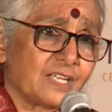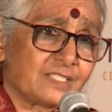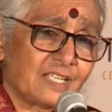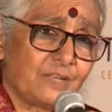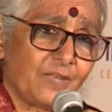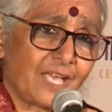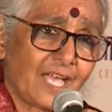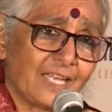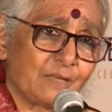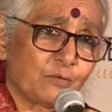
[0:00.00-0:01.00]
us, and we
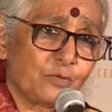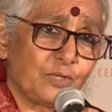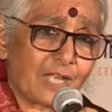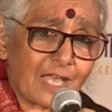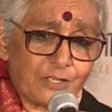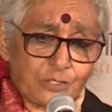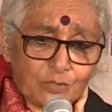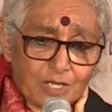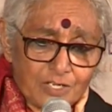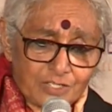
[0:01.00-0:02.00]
had, I'm going to hand it
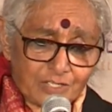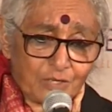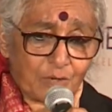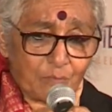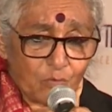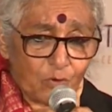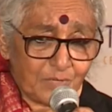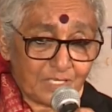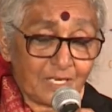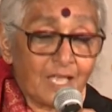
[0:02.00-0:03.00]
to Harsh in a
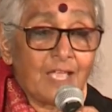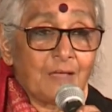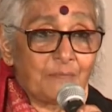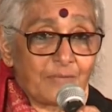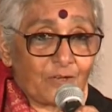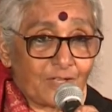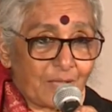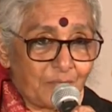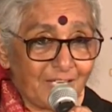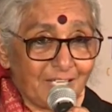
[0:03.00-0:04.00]
moment, because
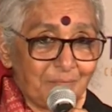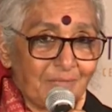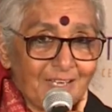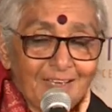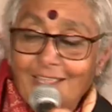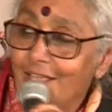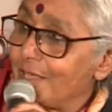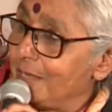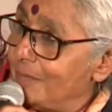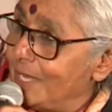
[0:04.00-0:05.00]
I bring him in
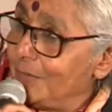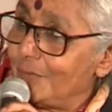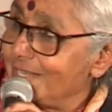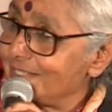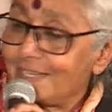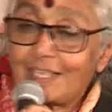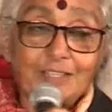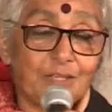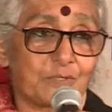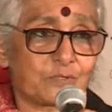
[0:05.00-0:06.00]
in many ways, and I
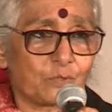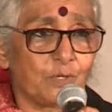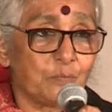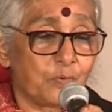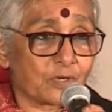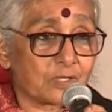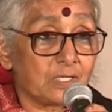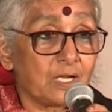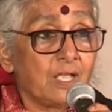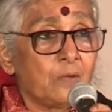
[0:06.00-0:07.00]
think it was so
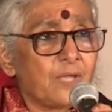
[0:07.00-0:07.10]
important.